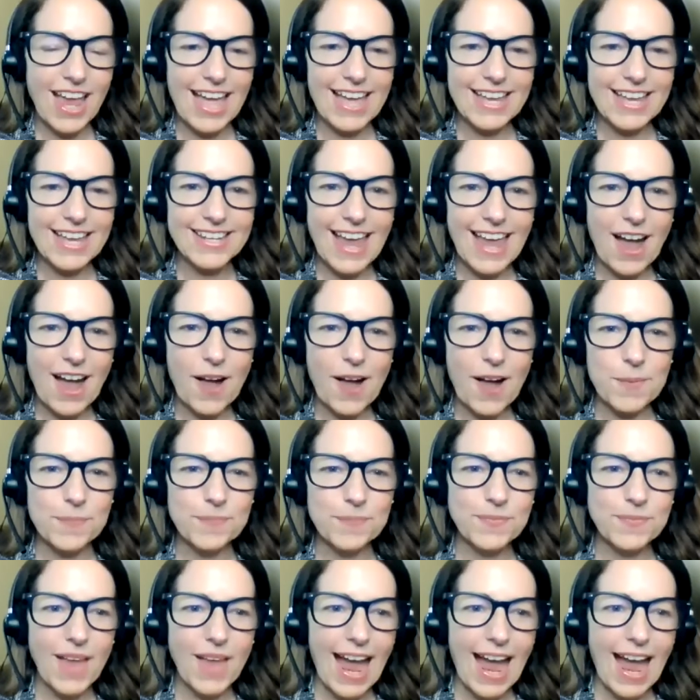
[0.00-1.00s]
And
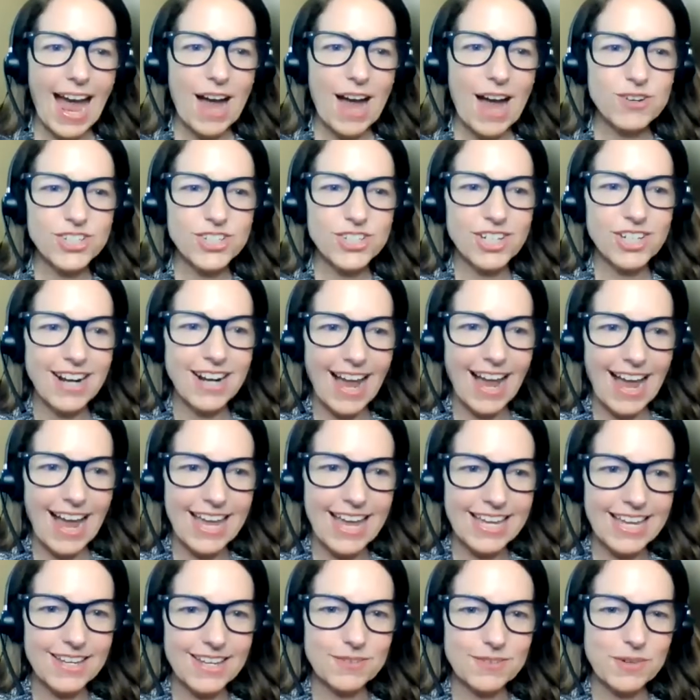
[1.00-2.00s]
how should
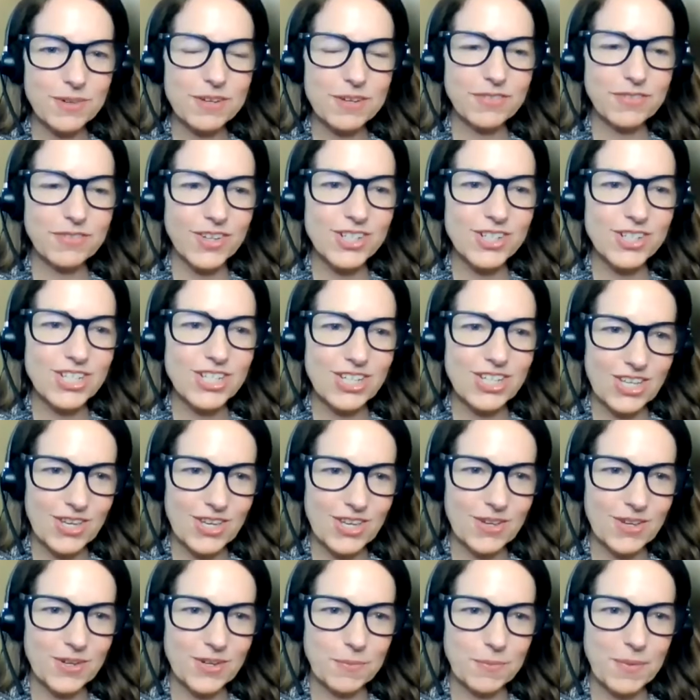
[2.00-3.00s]
I refer to
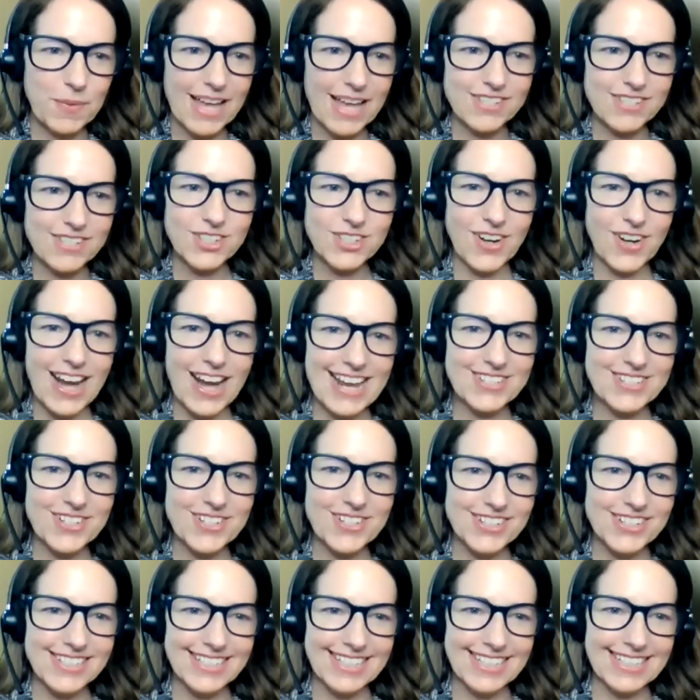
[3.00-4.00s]
you, Pastor
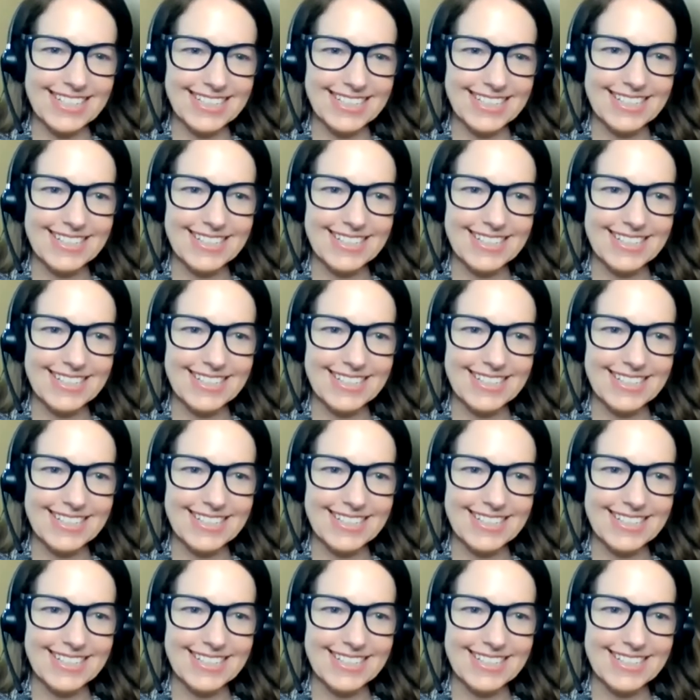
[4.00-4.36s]
Anderson?